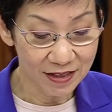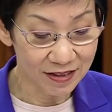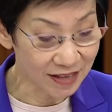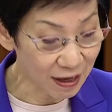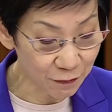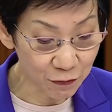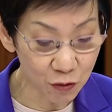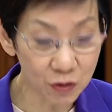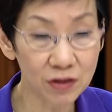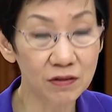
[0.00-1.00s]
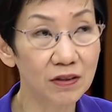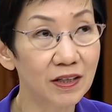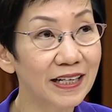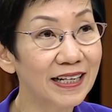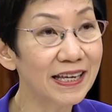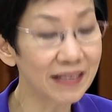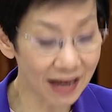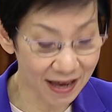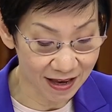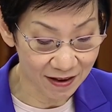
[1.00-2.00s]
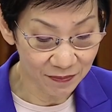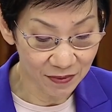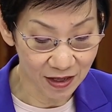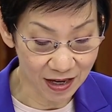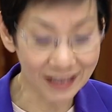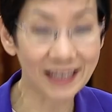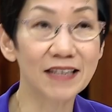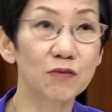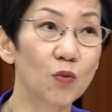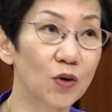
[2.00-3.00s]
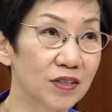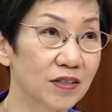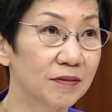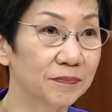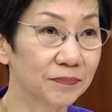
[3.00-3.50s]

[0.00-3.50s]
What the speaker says: safe food, clean air, and clean water.